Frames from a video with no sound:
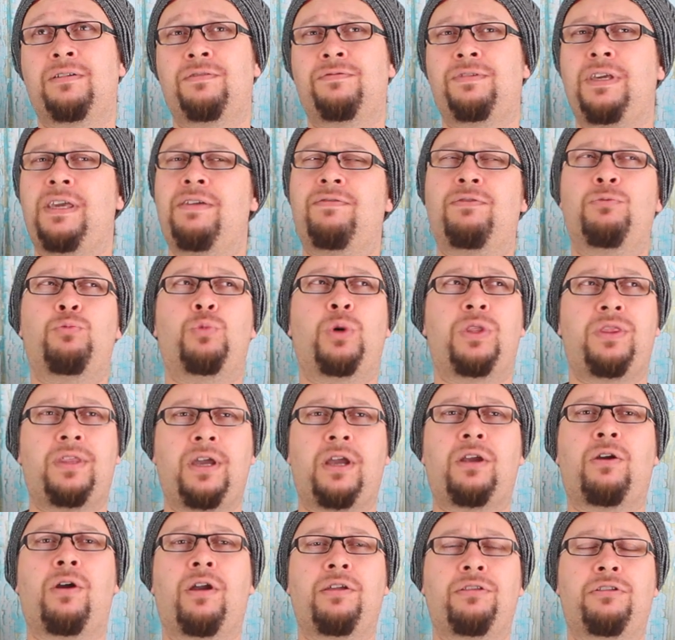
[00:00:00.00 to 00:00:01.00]
even when
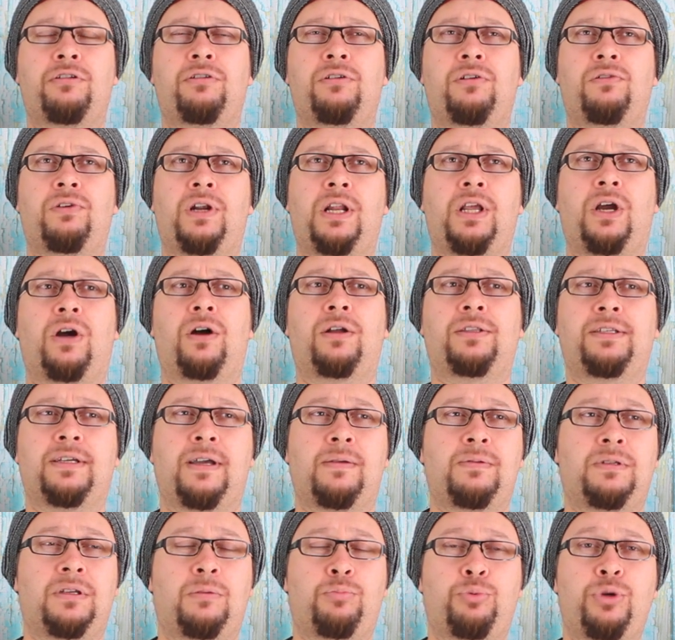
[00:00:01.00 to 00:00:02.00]
they're going through really hard
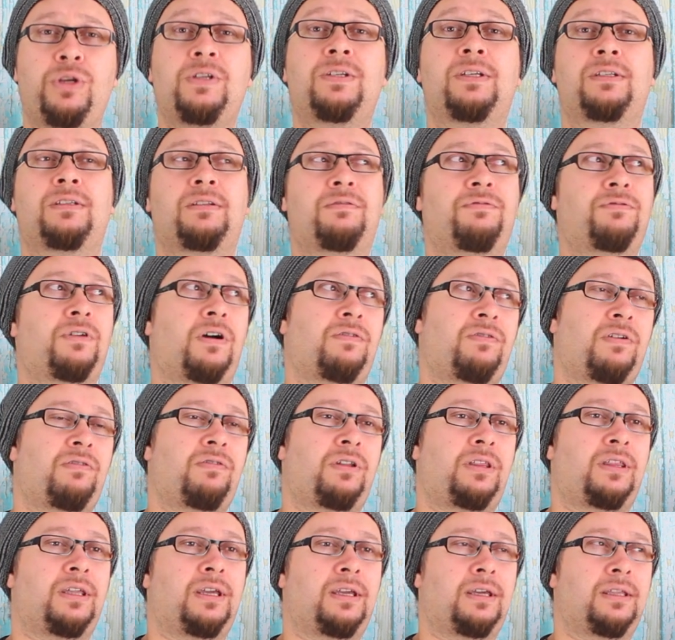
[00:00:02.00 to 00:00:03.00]
times, appreciative of
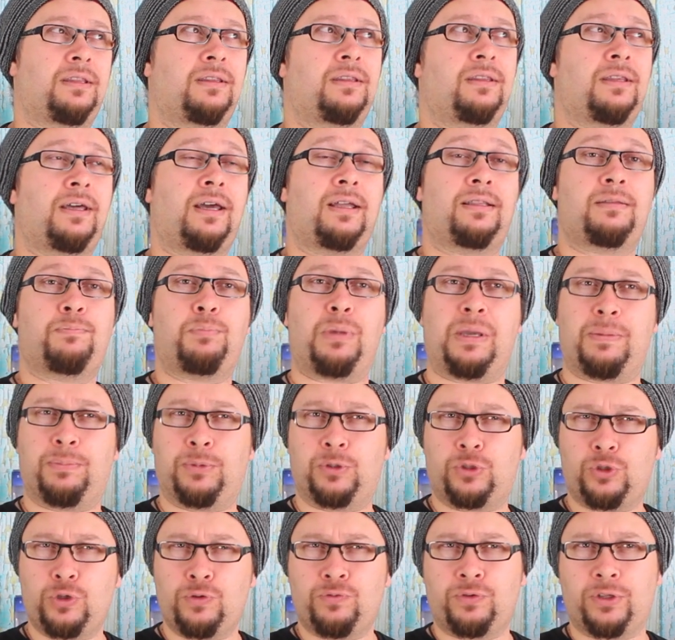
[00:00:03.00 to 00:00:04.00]
everything that
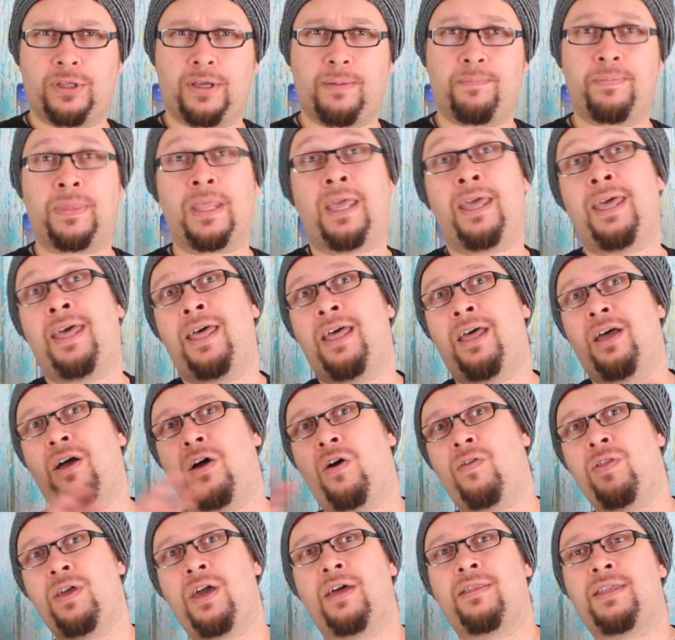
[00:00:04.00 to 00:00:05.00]
people do for them.
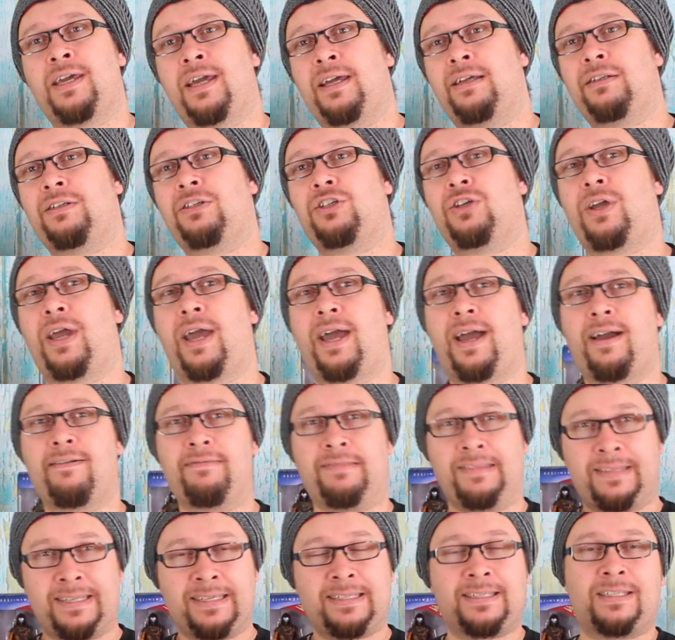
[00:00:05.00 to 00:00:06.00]
On the other hand, you
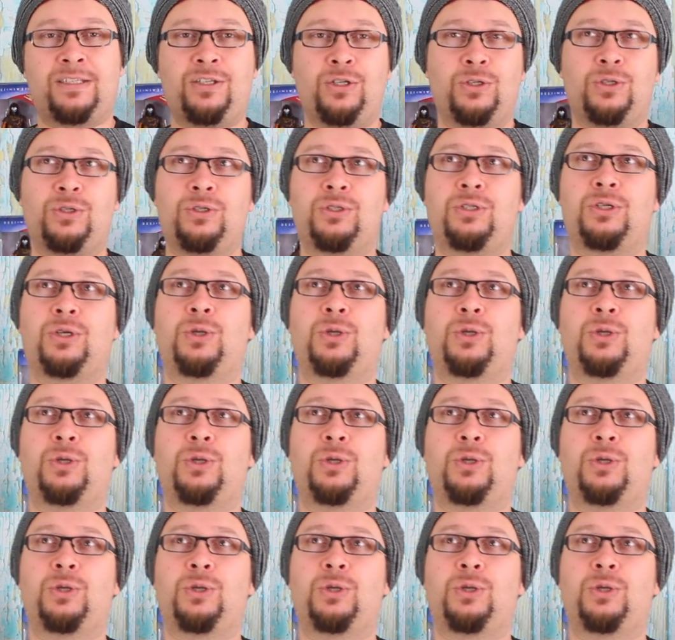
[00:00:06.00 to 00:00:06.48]
have this dude